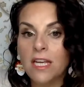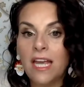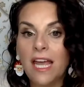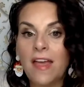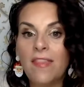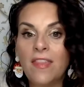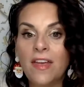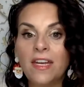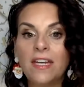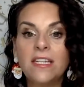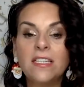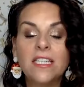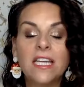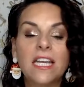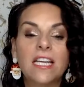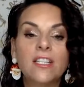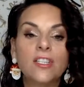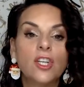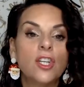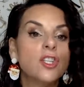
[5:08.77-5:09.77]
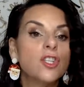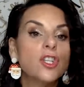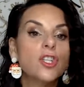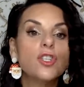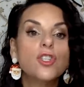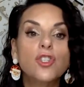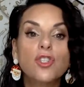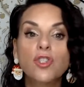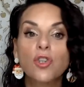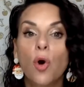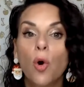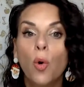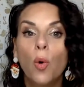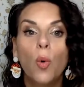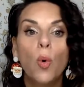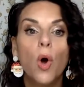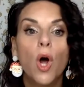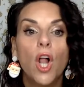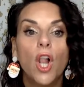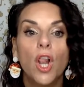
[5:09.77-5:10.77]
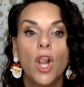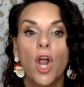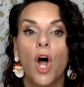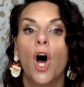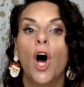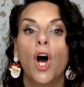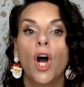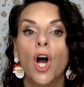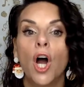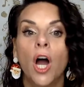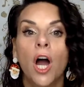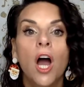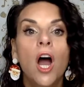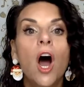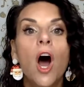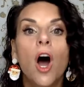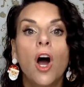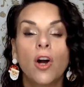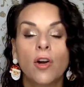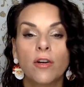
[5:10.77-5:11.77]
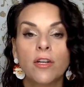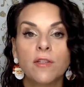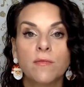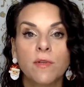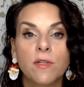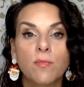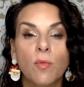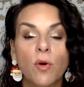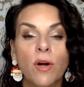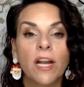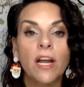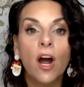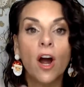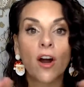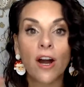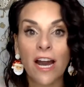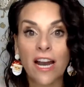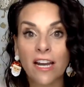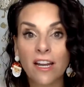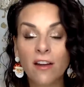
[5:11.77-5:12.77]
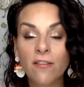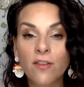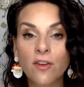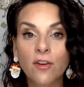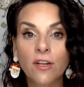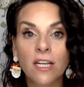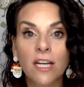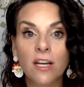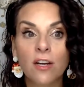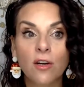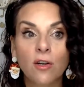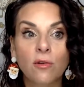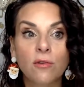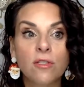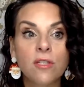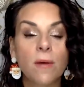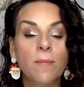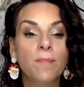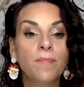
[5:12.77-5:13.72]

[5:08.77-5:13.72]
and then it takes us so long on Christmas morning. Are any of your kiddos